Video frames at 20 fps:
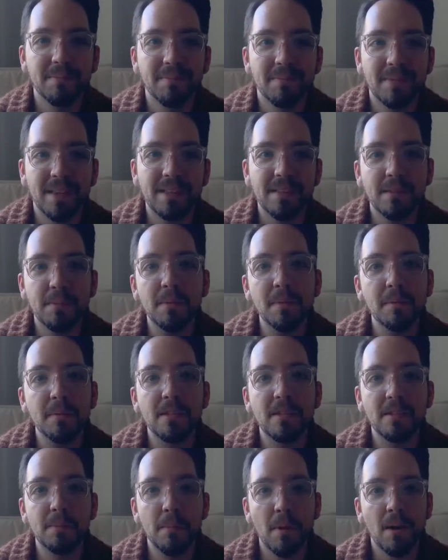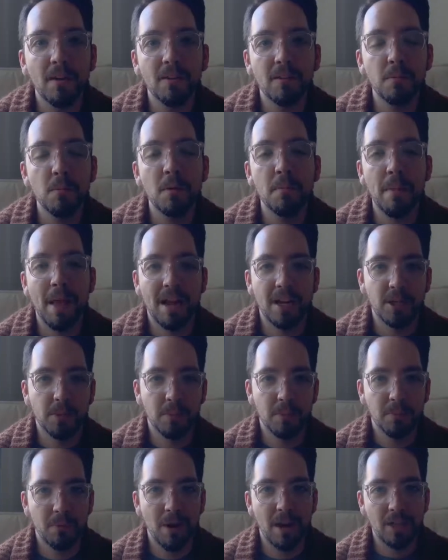it's a little smaller, more
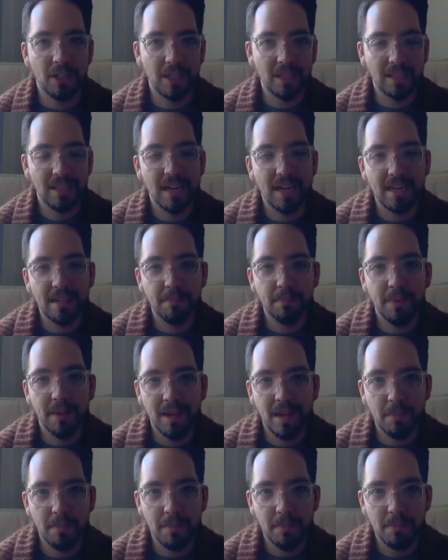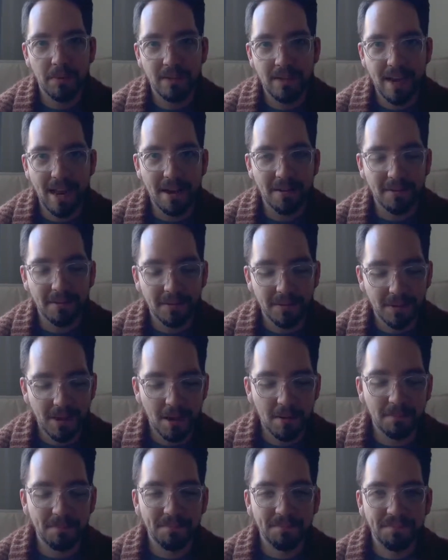manageable project that I can pick up and put down.
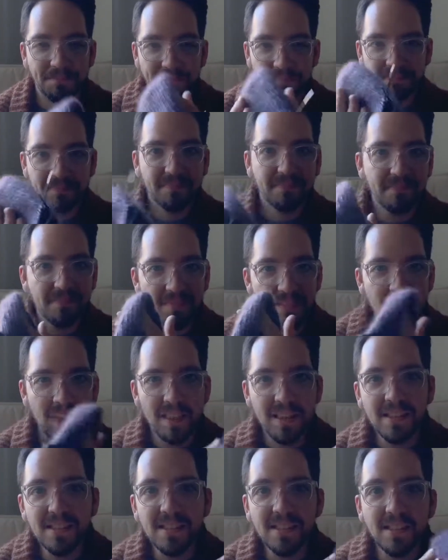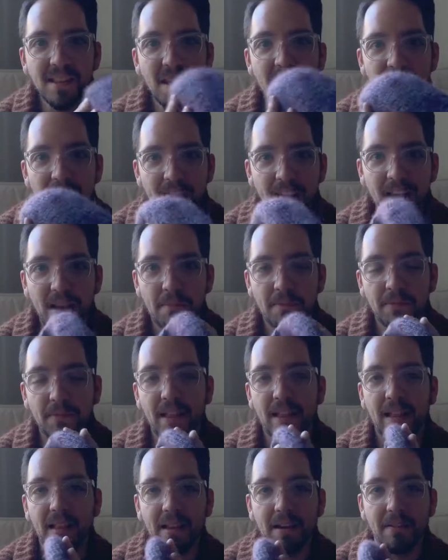So this thing I'm
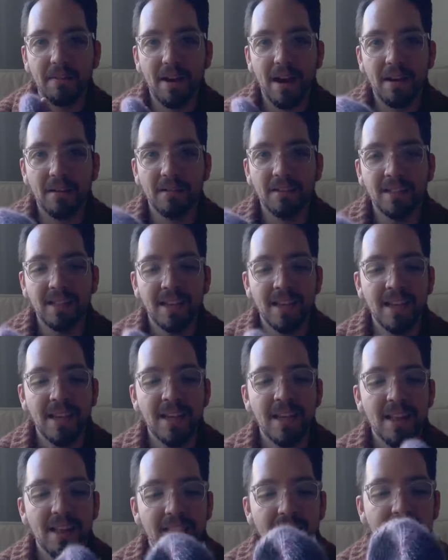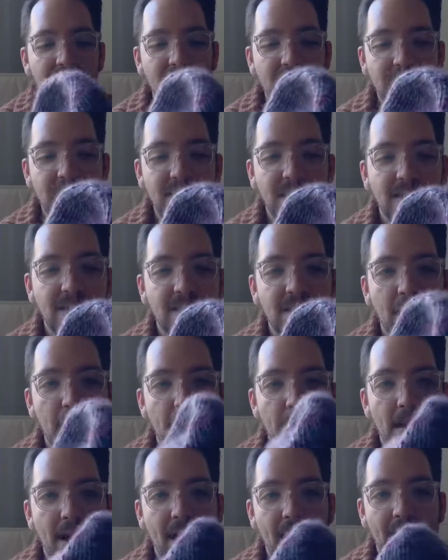flailing around, this is
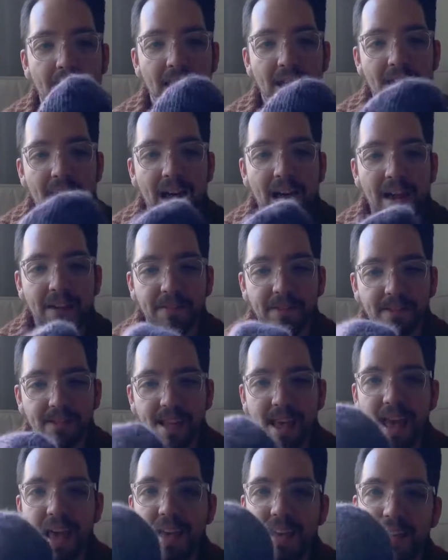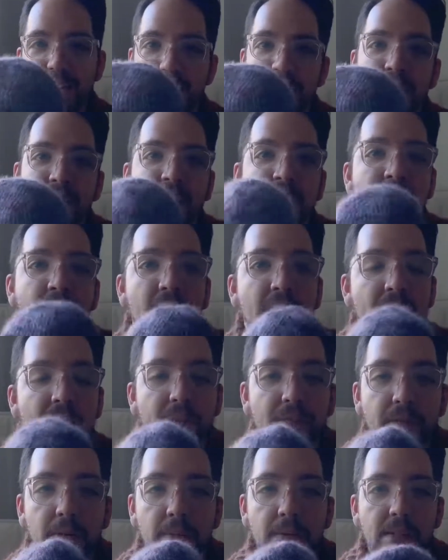my iris hat
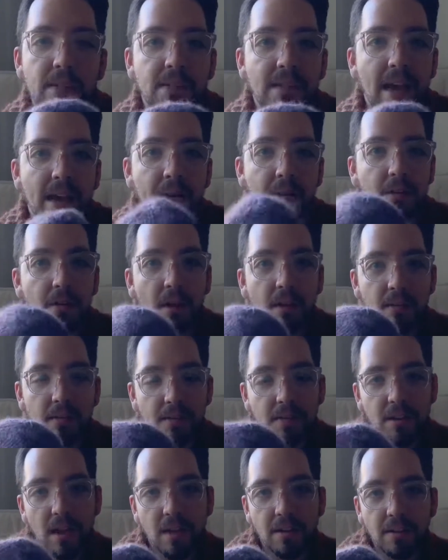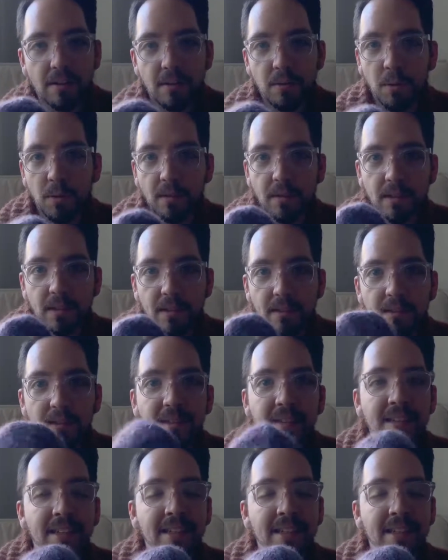from a designer called Sari Nordlund.